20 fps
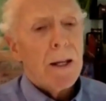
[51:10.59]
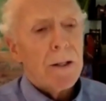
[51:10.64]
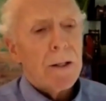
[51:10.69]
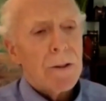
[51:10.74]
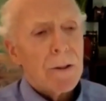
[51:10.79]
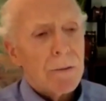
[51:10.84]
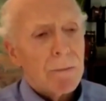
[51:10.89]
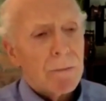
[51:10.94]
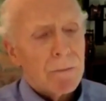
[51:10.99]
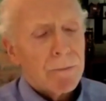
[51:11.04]

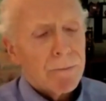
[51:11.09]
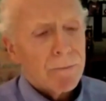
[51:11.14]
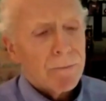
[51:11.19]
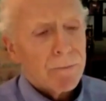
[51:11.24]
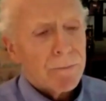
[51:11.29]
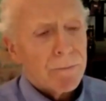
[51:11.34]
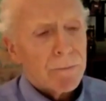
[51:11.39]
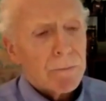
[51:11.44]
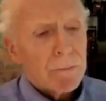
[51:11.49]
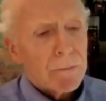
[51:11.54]
And
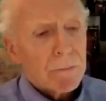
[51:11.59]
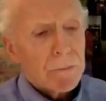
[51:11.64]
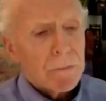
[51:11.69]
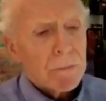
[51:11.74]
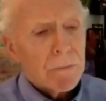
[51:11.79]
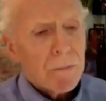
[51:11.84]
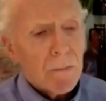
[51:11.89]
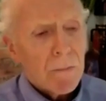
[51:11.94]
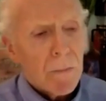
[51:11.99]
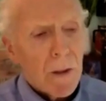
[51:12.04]

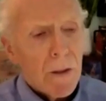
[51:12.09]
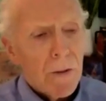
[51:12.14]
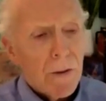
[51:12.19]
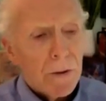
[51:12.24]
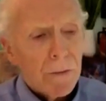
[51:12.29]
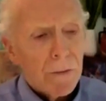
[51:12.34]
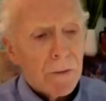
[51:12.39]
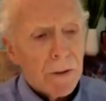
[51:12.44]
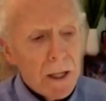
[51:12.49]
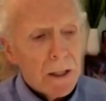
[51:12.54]

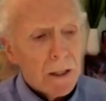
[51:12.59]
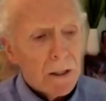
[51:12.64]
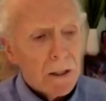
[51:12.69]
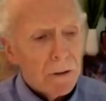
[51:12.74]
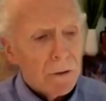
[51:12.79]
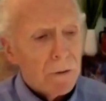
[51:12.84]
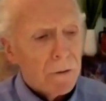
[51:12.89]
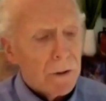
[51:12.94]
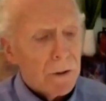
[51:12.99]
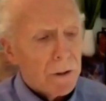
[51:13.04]
the
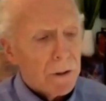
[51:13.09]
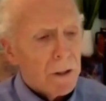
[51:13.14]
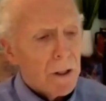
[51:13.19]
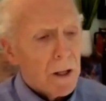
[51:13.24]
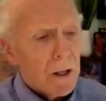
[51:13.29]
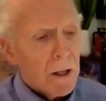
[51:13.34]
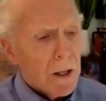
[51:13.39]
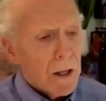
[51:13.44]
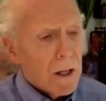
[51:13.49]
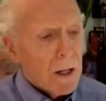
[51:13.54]
key is
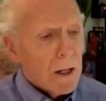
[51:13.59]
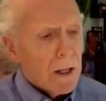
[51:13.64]
that